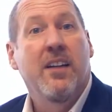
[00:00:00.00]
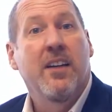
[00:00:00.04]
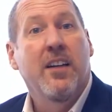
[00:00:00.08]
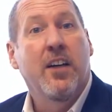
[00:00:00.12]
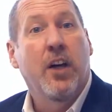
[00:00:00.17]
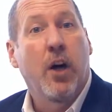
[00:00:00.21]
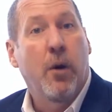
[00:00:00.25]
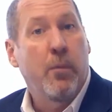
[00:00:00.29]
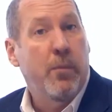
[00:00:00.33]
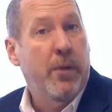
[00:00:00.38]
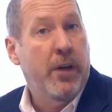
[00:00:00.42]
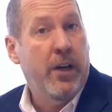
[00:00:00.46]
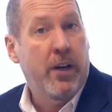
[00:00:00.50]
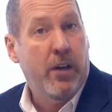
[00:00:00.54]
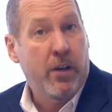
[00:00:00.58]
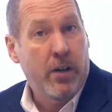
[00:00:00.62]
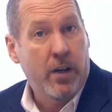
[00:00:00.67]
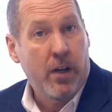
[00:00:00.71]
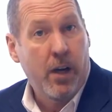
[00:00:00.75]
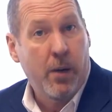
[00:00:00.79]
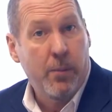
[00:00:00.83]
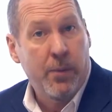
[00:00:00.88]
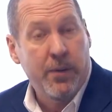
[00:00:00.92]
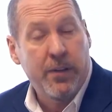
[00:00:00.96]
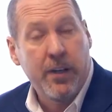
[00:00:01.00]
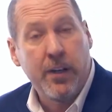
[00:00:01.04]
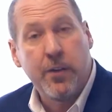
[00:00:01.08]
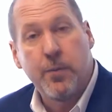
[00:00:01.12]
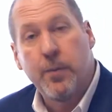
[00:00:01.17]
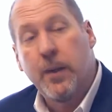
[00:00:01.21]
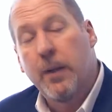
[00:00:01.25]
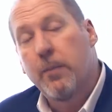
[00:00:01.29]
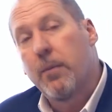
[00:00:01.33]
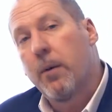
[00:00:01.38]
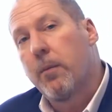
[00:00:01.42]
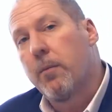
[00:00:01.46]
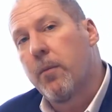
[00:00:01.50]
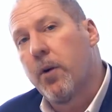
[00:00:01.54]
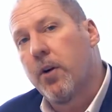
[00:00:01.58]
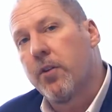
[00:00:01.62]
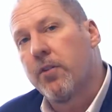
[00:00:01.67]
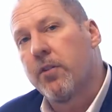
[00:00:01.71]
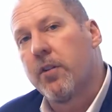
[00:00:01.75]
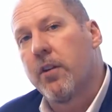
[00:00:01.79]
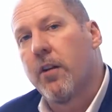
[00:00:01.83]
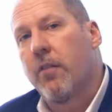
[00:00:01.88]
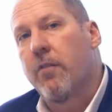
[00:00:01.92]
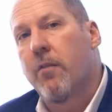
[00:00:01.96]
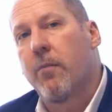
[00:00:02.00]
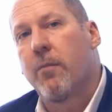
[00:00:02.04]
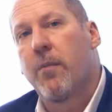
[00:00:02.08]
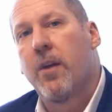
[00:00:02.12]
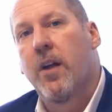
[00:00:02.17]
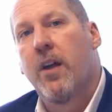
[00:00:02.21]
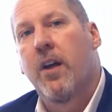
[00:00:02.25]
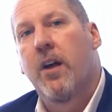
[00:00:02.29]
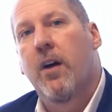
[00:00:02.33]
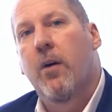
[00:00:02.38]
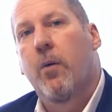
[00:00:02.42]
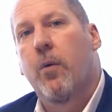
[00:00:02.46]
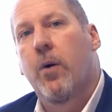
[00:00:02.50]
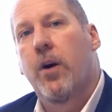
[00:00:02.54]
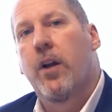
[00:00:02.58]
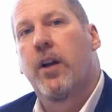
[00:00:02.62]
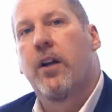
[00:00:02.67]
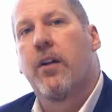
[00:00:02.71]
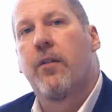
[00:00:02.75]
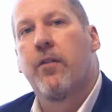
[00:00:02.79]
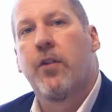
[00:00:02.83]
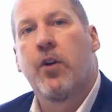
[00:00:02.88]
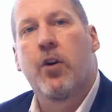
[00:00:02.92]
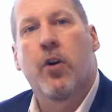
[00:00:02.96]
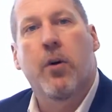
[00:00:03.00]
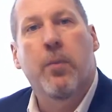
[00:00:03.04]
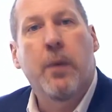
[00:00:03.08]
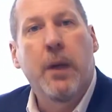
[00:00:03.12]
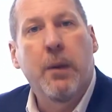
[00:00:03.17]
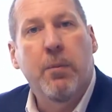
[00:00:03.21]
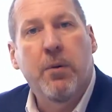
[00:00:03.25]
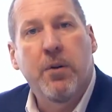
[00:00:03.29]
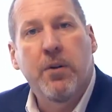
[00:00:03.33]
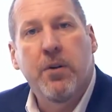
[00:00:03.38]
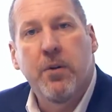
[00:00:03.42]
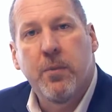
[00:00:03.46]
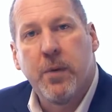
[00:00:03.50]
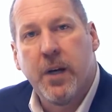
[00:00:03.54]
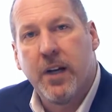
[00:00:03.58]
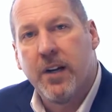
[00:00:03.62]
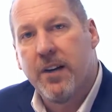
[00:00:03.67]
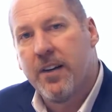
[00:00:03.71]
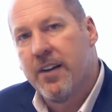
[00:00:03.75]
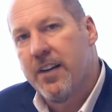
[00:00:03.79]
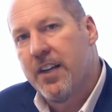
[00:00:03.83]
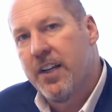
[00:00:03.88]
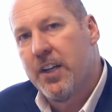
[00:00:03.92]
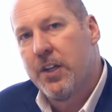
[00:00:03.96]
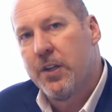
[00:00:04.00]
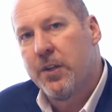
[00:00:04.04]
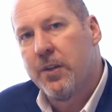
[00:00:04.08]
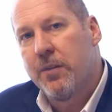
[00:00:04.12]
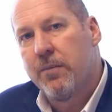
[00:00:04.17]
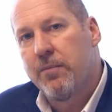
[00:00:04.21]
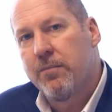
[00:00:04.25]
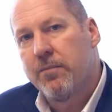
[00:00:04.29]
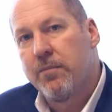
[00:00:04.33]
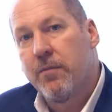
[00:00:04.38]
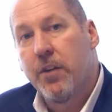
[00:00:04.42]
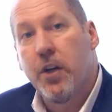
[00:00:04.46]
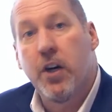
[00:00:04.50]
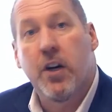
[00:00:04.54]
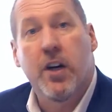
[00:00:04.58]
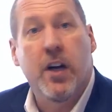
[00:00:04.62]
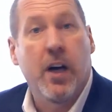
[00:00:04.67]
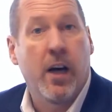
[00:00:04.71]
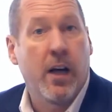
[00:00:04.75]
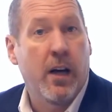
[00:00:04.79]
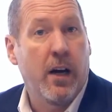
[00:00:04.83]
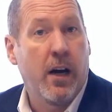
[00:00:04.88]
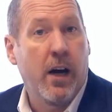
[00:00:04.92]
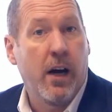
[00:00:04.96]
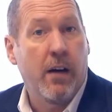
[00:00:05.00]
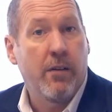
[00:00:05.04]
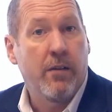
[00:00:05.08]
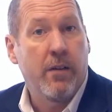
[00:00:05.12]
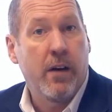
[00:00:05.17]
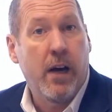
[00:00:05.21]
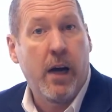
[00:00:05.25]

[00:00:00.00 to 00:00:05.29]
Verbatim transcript: company or compensation plan, but most of them, when your people do better than you, you're cut off.